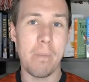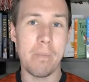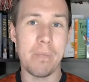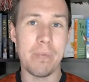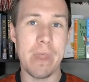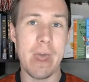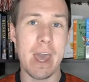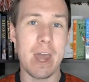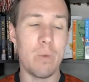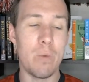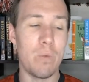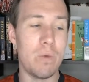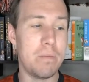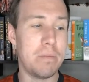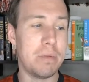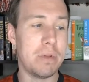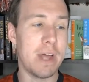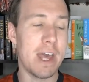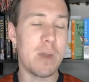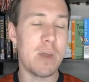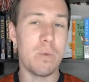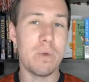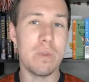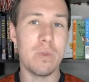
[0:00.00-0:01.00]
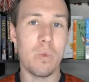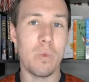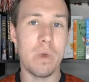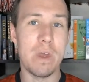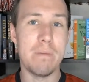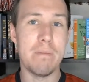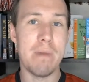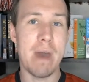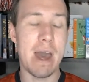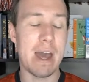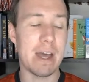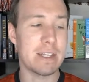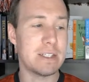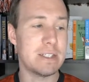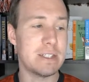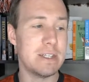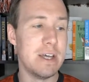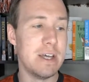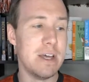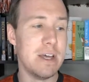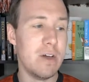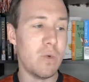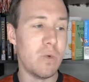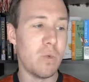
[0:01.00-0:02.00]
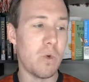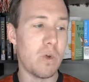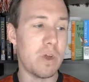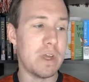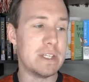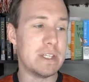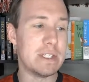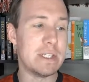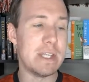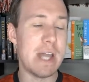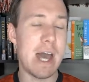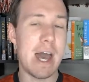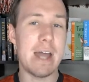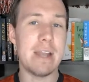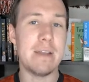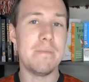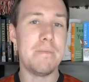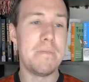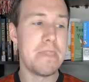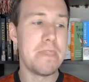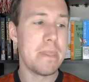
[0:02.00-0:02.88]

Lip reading: had we played with wingbacks, where he's not,